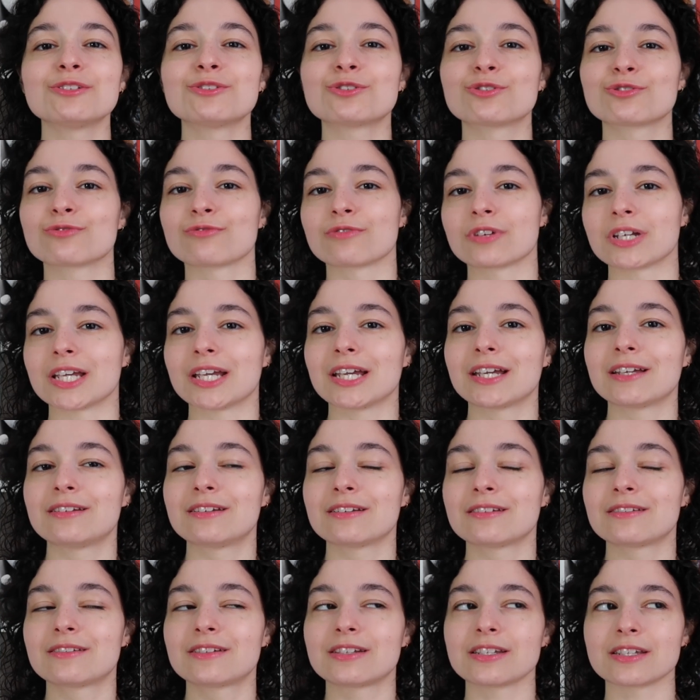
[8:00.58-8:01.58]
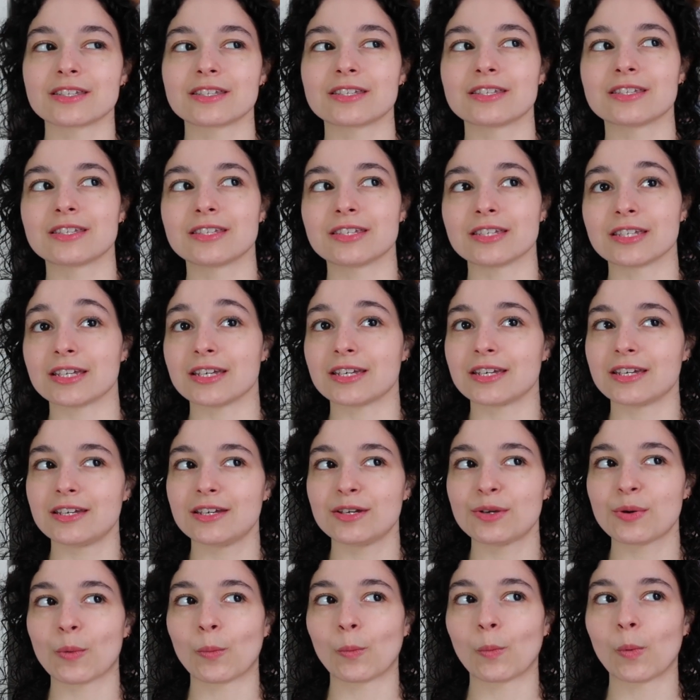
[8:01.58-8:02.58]
intrigued to
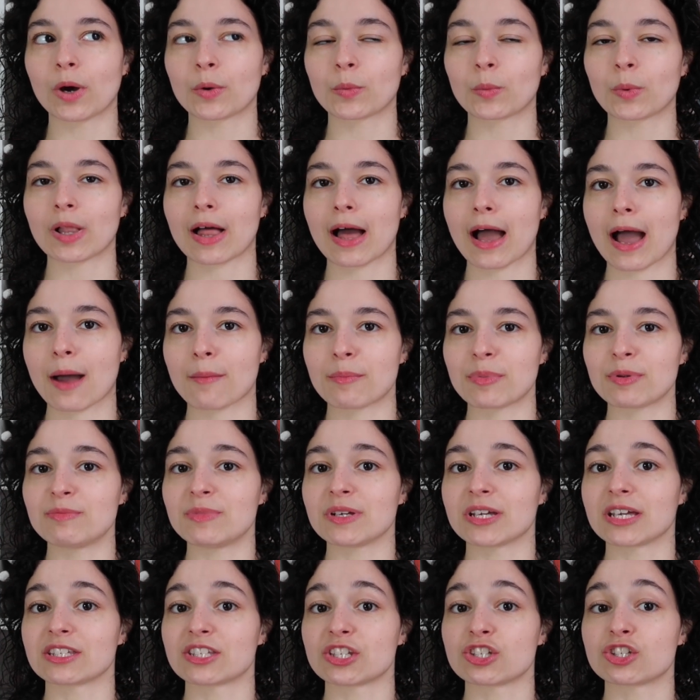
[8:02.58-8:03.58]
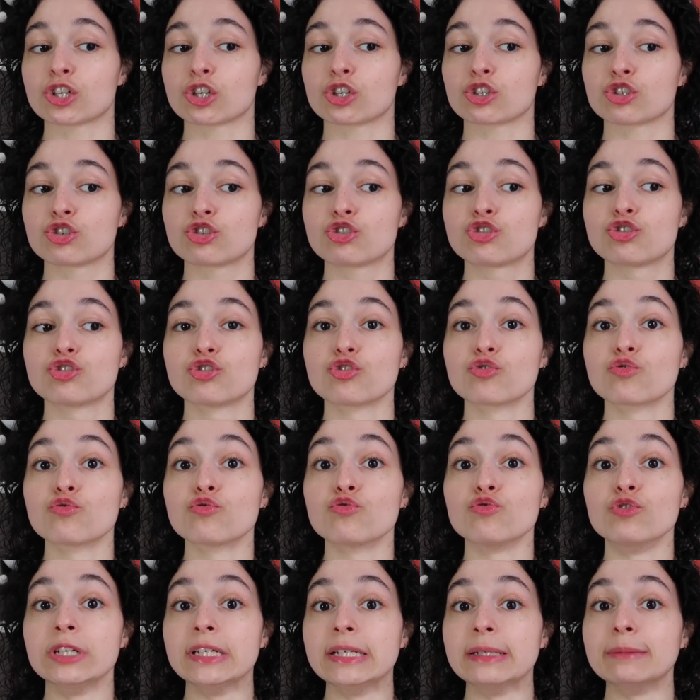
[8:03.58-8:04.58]
see what will happen because it's
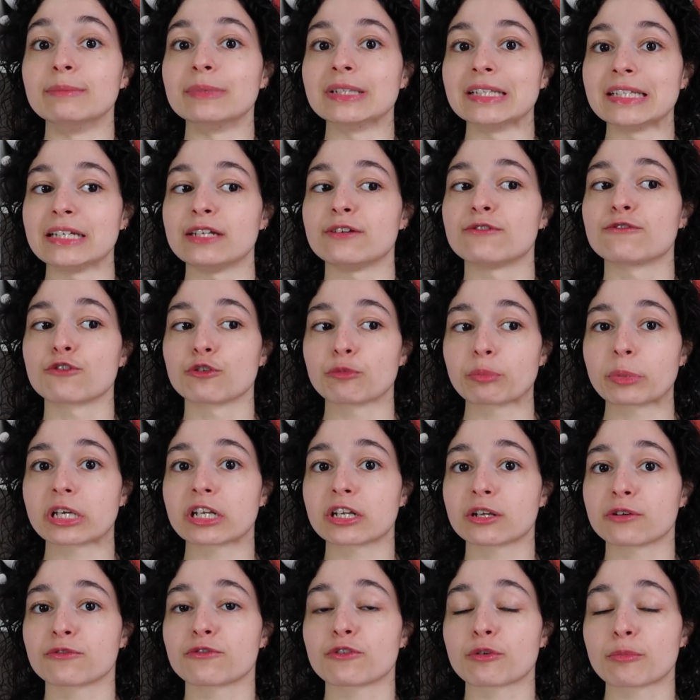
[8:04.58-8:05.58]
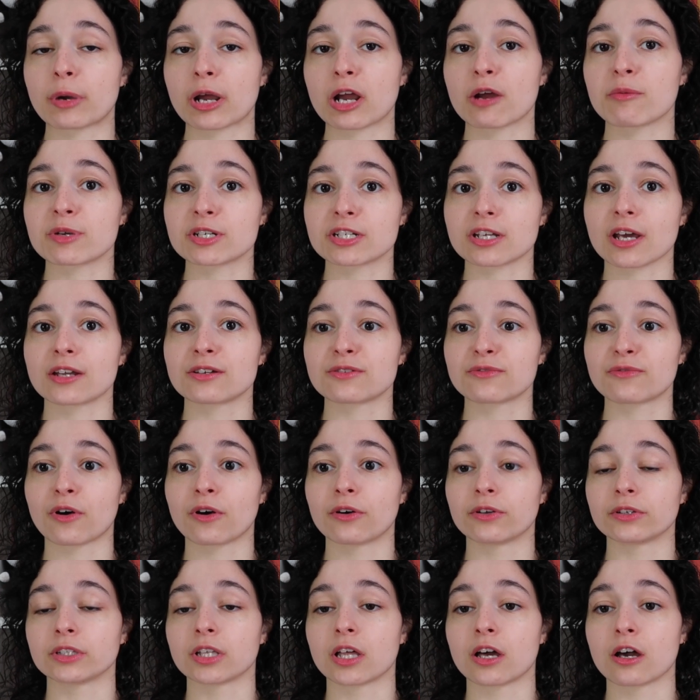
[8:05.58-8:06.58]
extremely forbidden for parabatai to
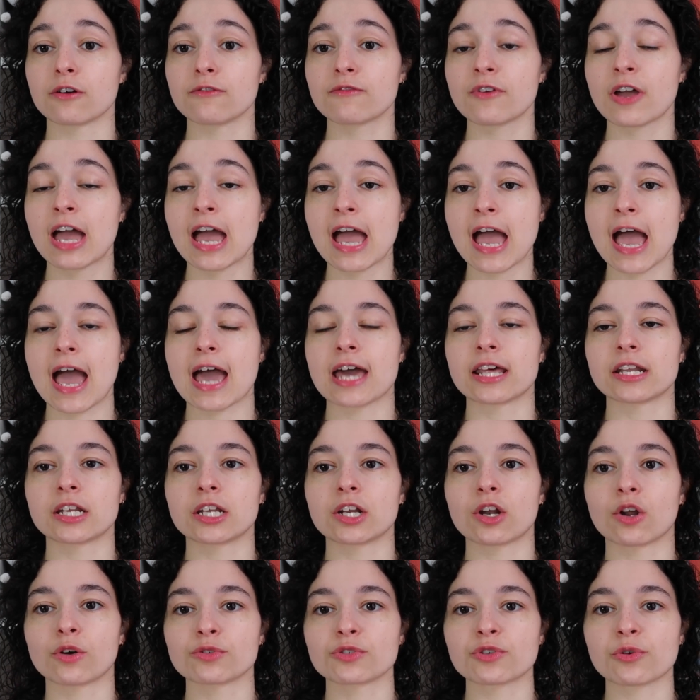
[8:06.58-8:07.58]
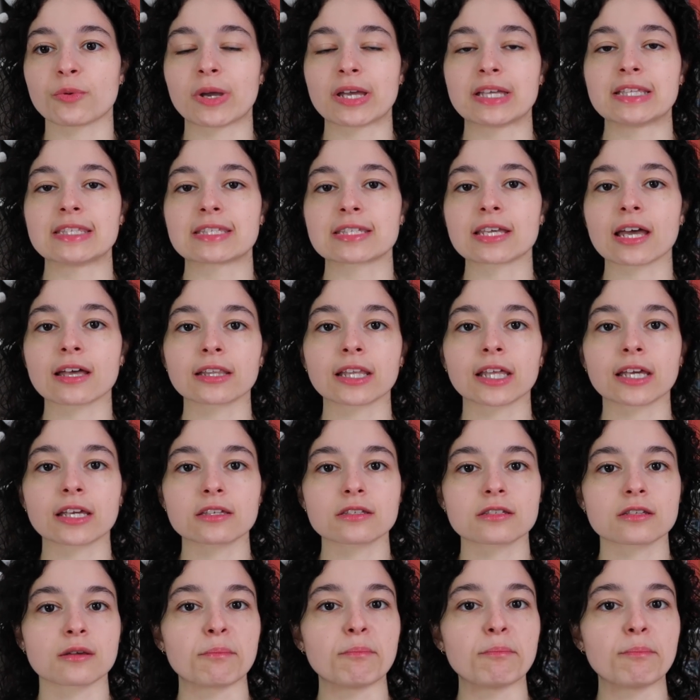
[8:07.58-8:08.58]
fall in love. And it also hints at like
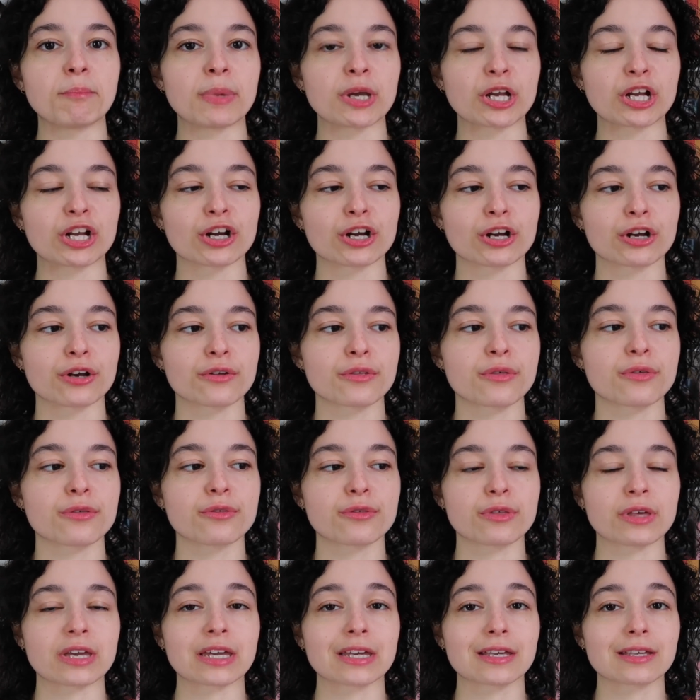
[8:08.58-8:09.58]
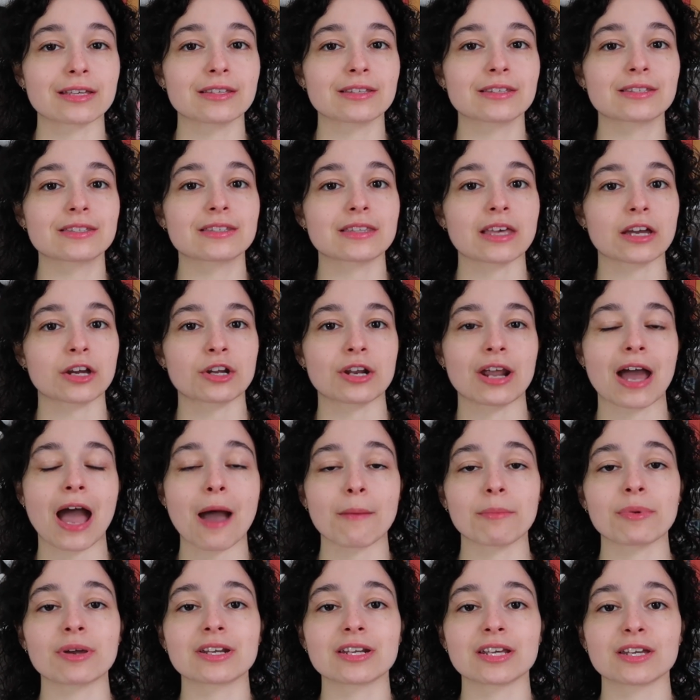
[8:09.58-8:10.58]
some bigger things that could
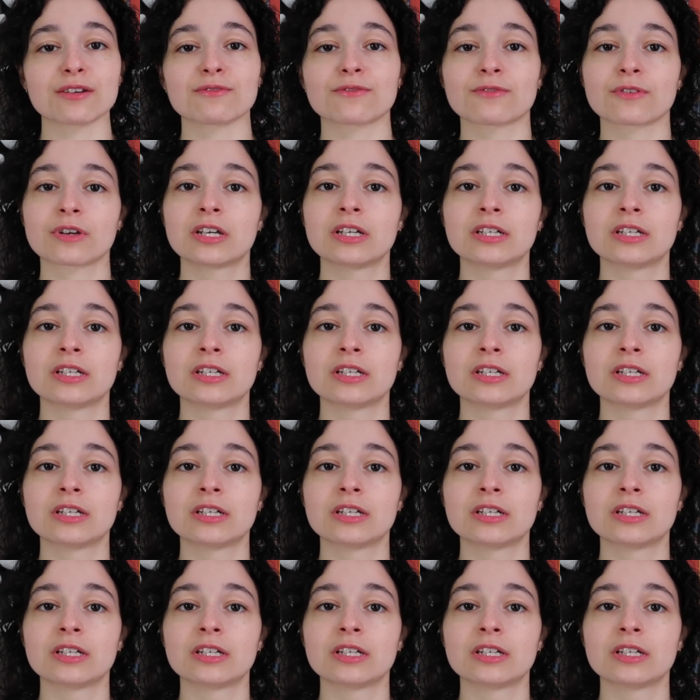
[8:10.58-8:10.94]
happen if